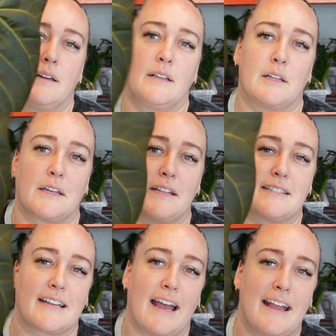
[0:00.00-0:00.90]
Look at
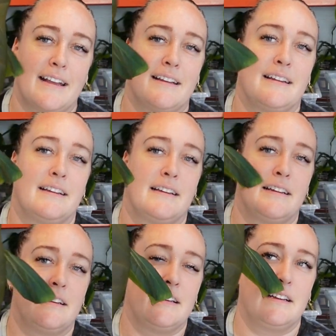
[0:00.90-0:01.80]
this guy.
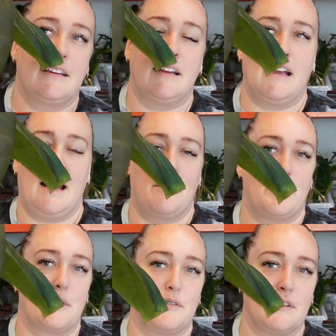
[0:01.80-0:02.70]
How
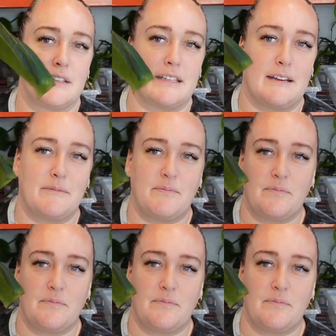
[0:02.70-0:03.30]
beautiful is it?